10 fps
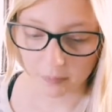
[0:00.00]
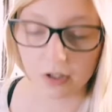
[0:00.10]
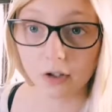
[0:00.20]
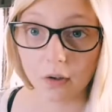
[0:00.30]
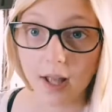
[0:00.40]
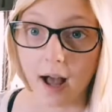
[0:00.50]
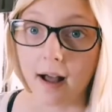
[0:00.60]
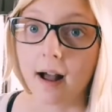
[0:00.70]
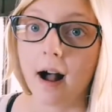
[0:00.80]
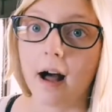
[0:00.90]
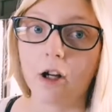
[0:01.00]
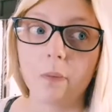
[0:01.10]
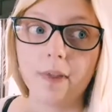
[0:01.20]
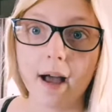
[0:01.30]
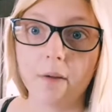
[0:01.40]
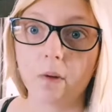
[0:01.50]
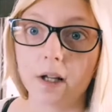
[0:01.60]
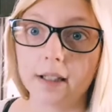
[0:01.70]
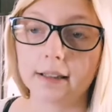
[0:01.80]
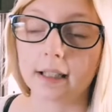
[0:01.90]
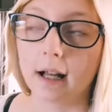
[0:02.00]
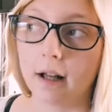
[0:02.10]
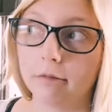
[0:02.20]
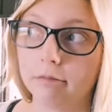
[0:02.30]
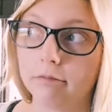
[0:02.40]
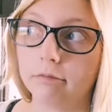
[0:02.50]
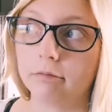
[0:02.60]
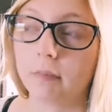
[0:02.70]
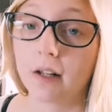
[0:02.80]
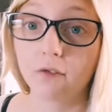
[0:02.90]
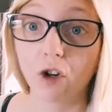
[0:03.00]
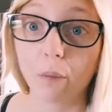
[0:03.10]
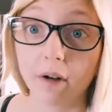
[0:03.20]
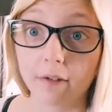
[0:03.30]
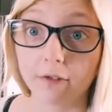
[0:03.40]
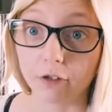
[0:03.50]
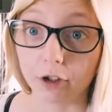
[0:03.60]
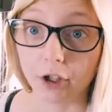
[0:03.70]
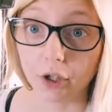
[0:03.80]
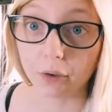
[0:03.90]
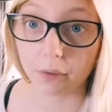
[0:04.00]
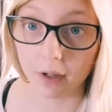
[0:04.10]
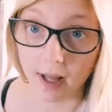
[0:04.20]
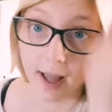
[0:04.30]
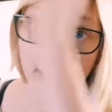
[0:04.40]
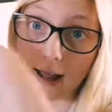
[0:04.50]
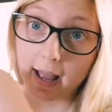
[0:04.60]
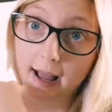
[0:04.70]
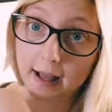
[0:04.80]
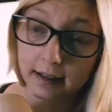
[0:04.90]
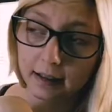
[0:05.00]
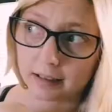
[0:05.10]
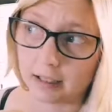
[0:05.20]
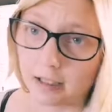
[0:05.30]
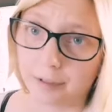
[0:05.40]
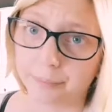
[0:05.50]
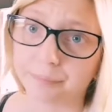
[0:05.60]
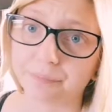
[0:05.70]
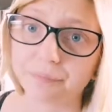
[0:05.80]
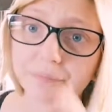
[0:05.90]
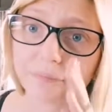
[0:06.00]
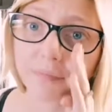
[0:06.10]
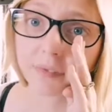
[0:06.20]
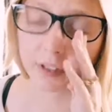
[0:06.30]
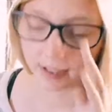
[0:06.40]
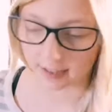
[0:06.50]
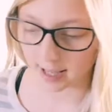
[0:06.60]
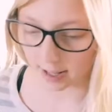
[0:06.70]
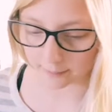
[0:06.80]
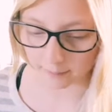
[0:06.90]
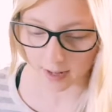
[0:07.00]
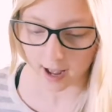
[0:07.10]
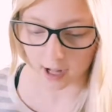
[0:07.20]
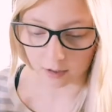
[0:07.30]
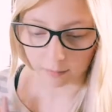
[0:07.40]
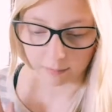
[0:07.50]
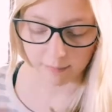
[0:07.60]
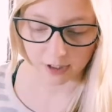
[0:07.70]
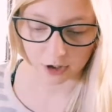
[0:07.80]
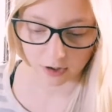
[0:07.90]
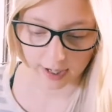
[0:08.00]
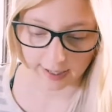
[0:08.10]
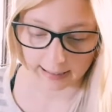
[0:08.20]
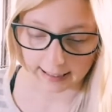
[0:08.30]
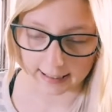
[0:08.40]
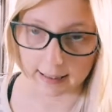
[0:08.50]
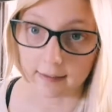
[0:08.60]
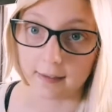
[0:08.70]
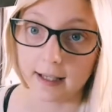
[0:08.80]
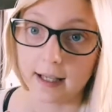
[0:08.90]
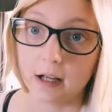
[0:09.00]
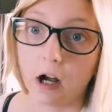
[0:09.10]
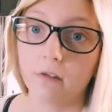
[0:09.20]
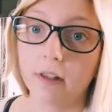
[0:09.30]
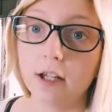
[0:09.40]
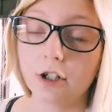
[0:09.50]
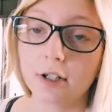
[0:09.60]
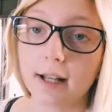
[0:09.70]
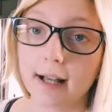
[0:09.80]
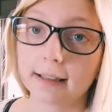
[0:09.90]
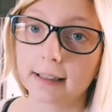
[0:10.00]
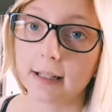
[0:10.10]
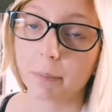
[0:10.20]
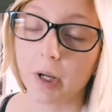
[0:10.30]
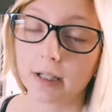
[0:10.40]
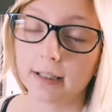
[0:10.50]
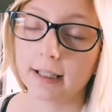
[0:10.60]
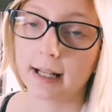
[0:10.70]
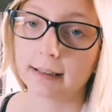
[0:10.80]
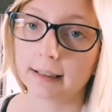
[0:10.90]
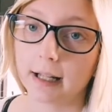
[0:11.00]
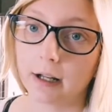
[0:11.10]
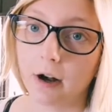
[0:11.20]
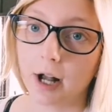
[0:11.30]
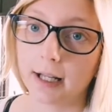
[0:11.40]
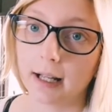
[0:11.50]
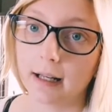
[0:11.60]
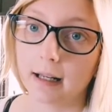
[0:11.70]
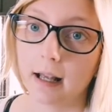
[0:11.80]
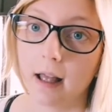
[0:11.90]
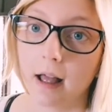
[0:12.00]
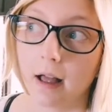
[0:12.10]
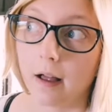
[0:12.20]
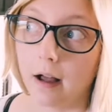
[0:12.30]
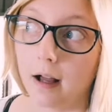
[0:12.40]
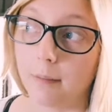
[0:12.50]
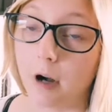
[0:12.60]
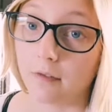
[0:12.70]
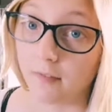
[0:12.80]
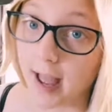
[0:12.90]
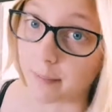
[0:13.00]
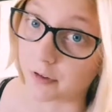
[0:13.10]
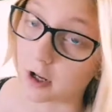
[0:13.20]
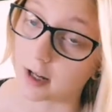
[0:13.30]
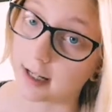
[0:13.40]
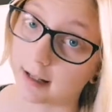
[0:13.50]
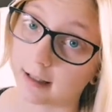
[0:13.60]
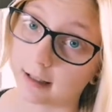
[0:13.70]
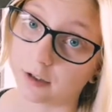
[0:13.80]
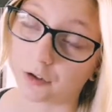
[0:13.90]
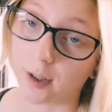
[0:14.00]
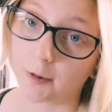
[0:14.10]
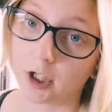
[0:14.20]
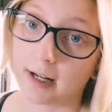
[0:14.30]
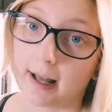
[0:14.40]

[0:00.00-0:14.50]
So yeah, I hope that was informative for you, and yeah, I'll make sure that I link the ovulation tests and pregnancy tests that I got in off of Amazon in the description.